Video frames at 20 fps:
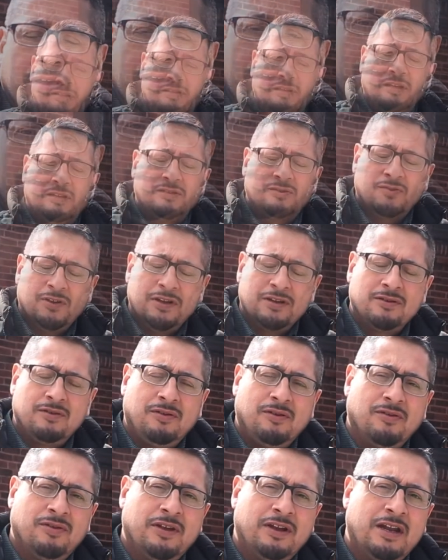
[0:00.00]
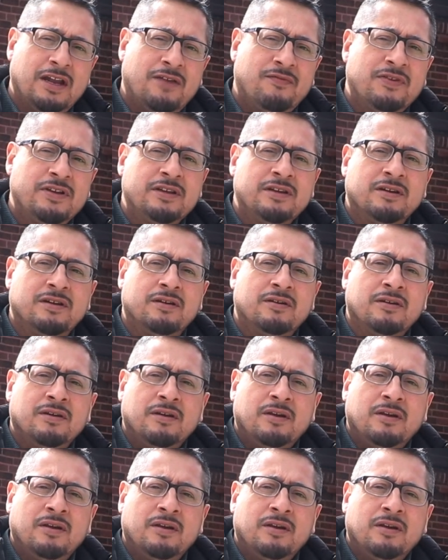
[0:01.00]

It's critical that every year